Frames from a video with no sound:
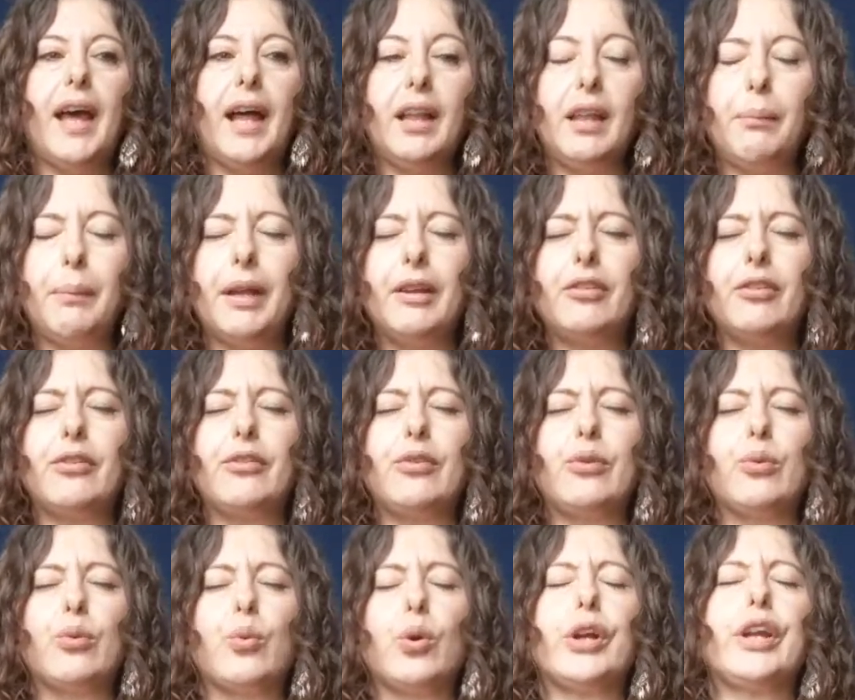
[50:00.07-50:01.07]
elementals who
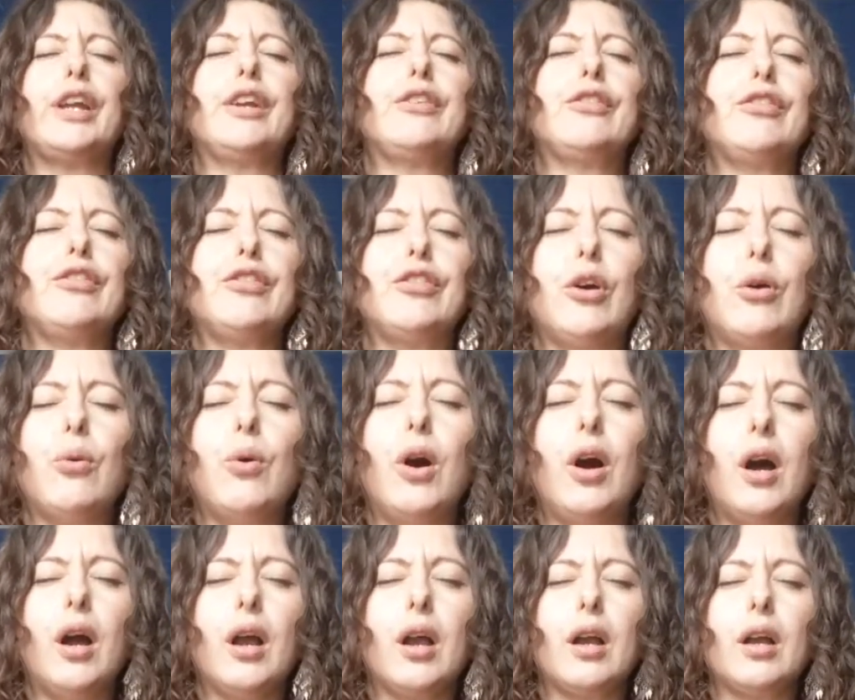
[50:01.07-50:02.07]
are working so
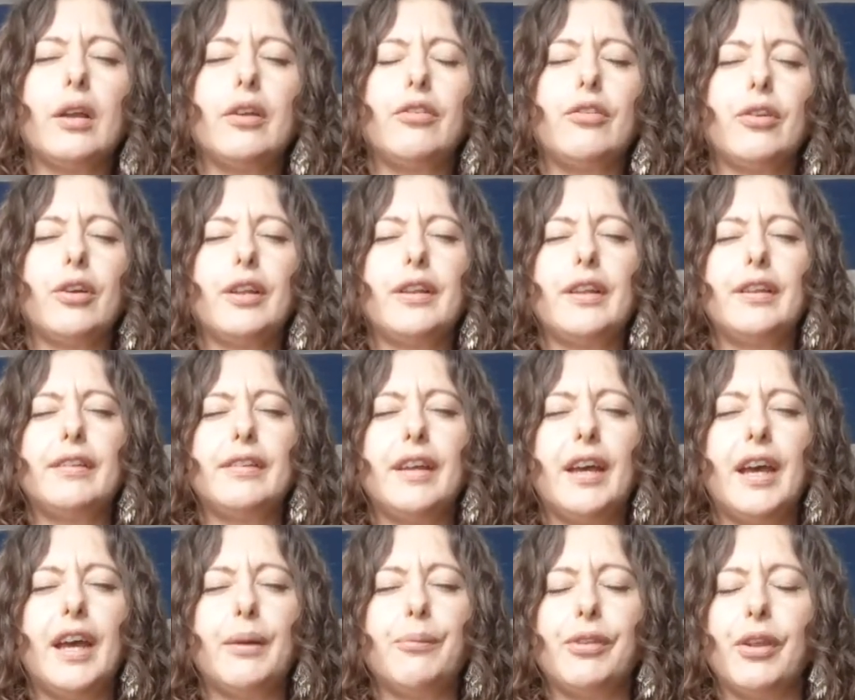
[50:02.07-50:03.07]
hard during these
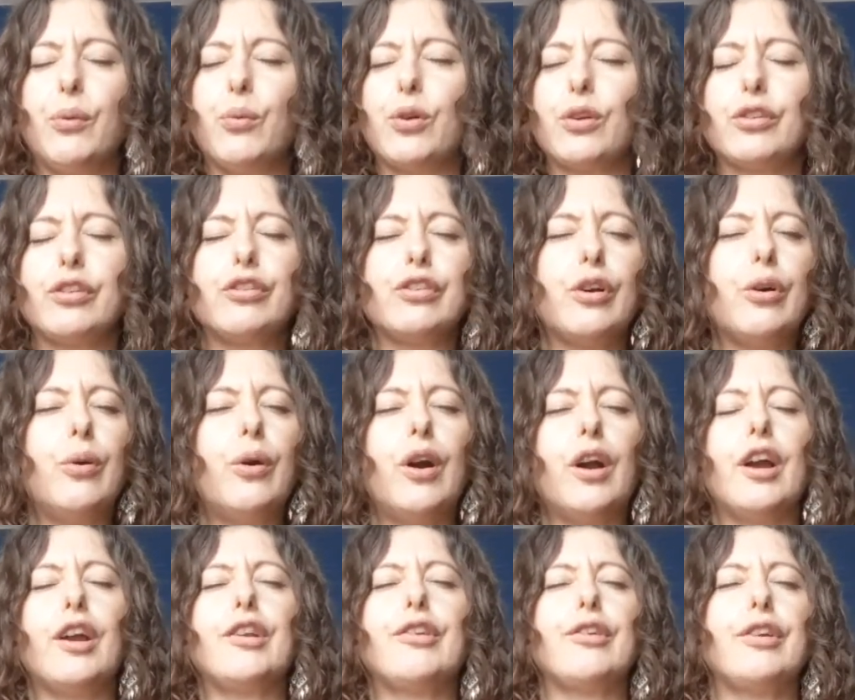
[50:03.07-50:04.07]
times. They work so
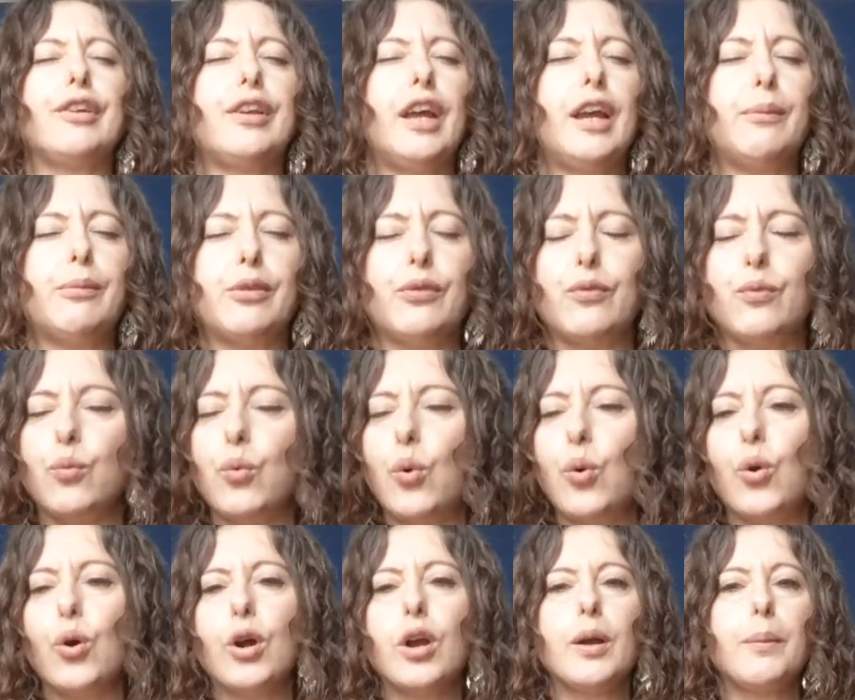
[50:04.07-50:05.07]
hard during times of
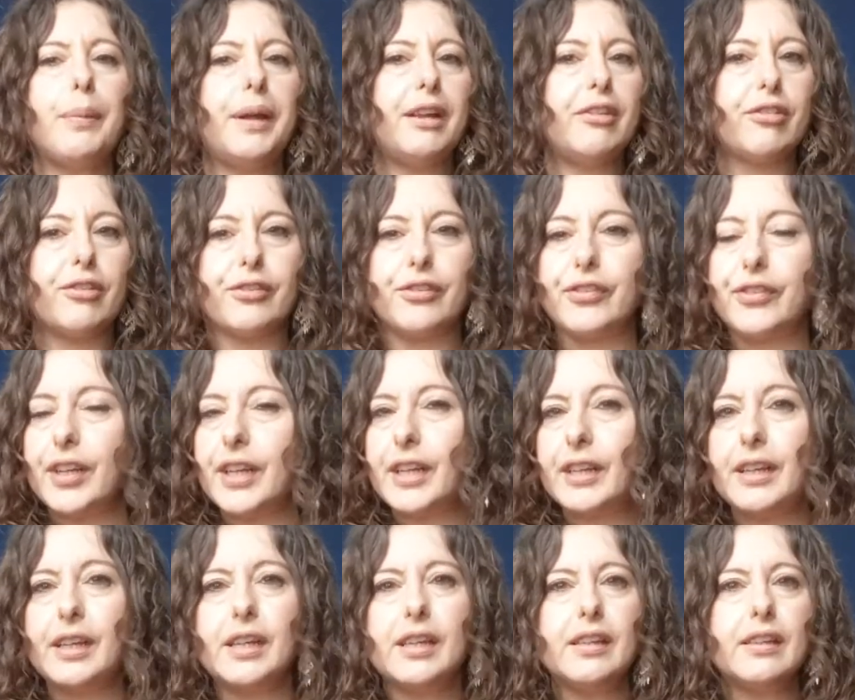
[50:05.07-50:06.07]
war, major
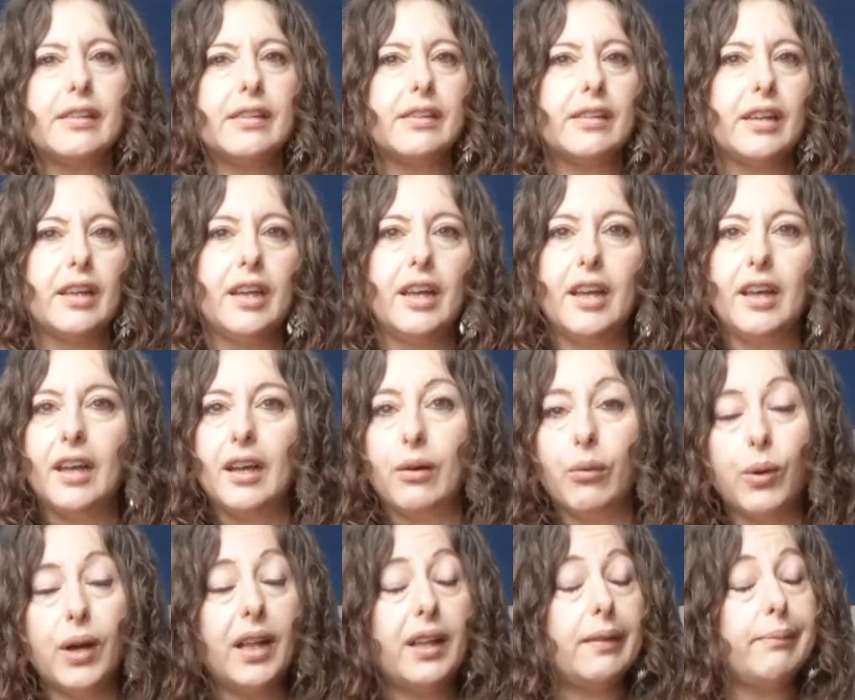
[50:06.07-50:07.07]
sickness.
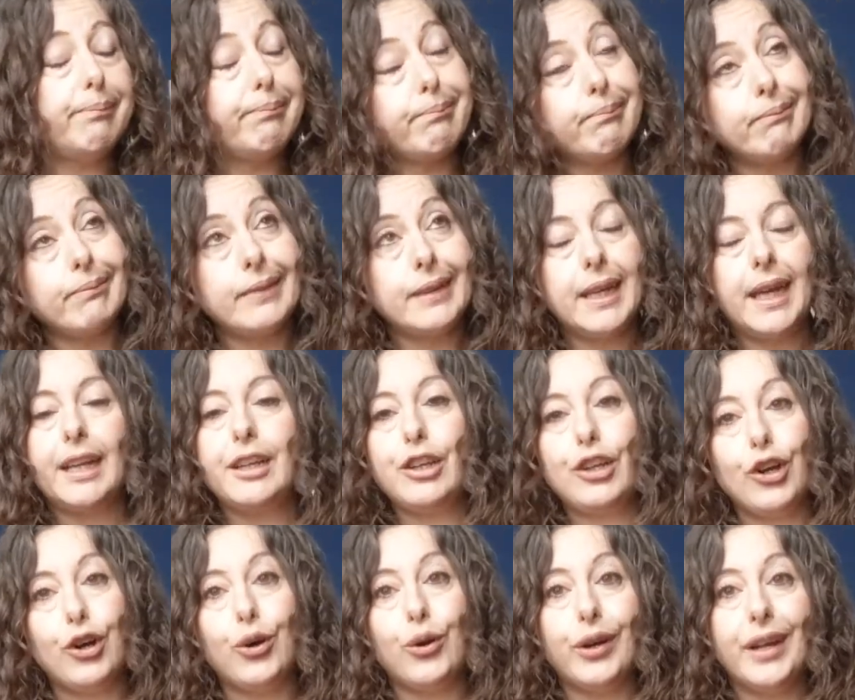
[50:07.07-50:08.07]
Well, and
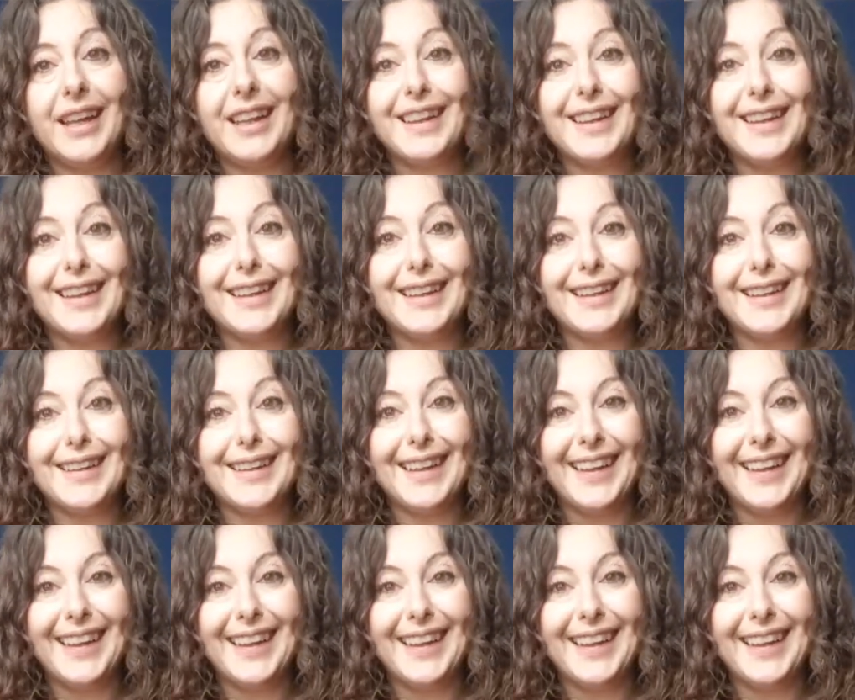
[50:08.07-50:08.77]
in the